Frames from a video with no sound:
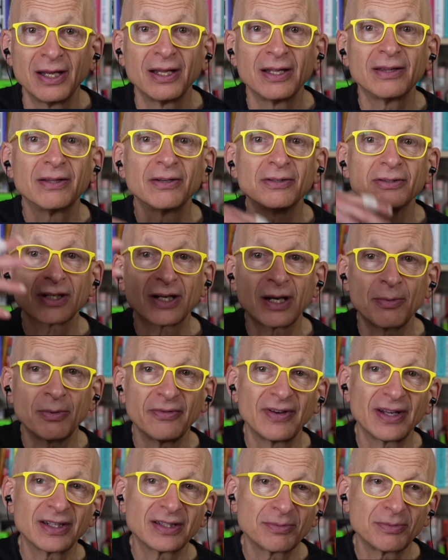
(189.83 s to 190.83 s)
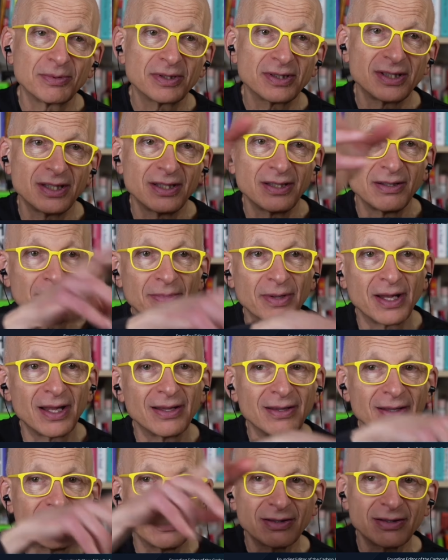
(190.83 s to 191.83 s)
There's a couple of vegetables,
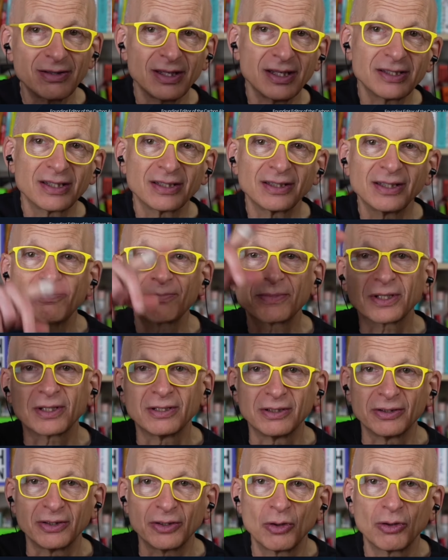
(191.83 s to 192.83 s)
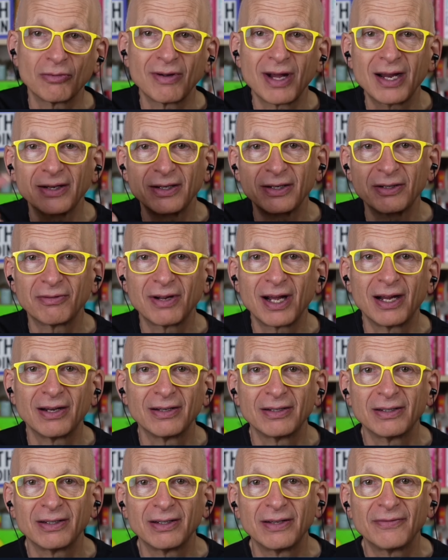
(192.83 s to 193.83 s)
and it's elliptical. You go around and around.
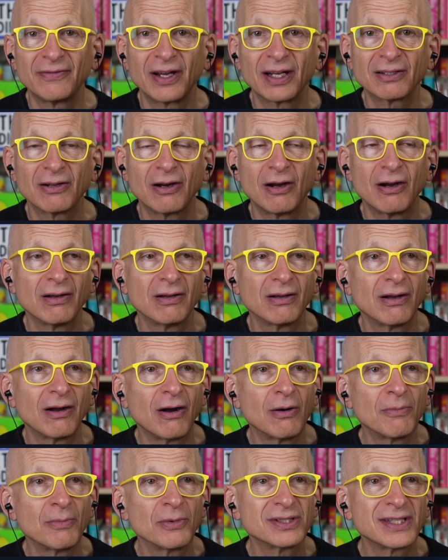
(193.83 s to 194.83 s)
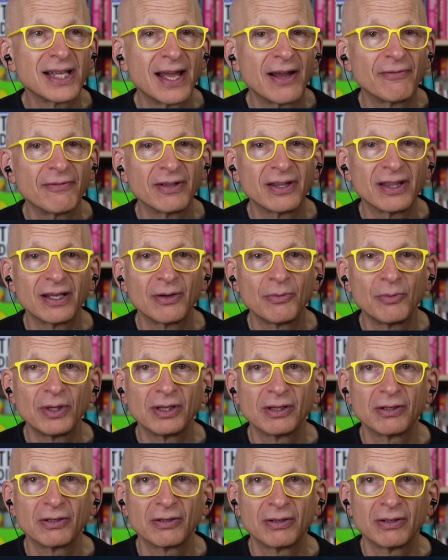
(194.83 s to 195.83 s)
In fact, almost everything we
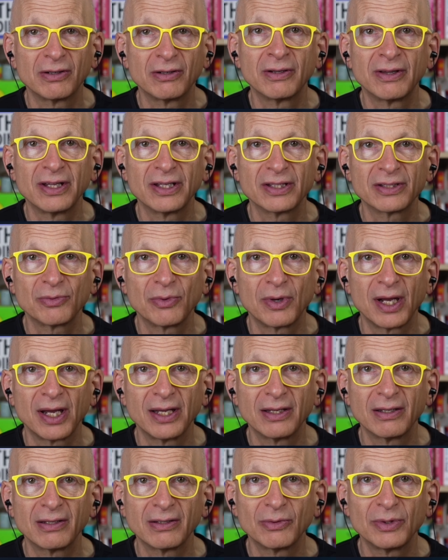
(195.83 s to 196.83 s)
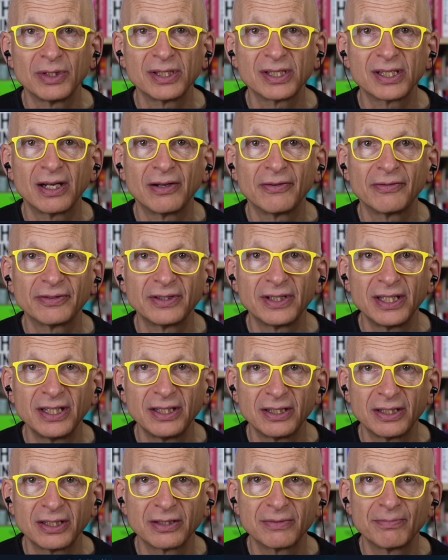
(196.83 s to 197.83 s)
learn this way. We
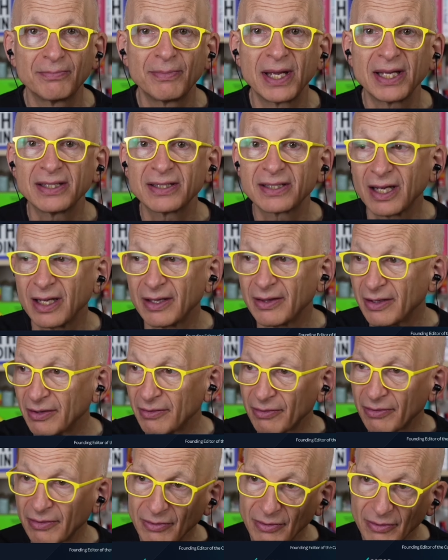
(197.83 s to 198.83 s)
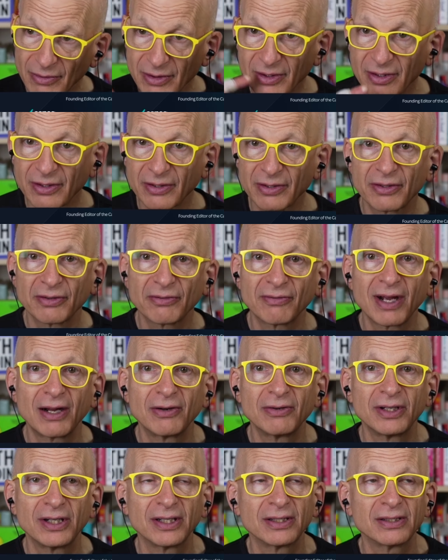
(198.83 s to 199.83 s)
self-teach based on the
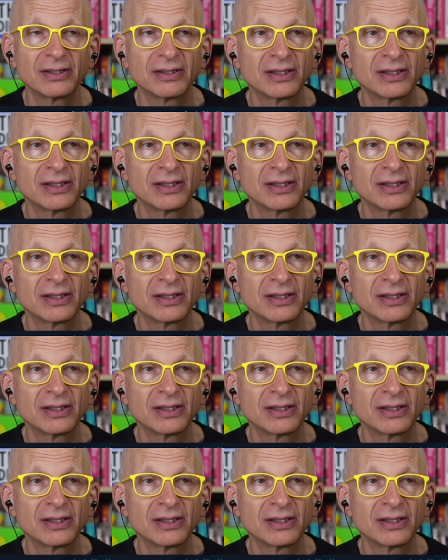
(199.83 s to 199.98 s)
surroundings.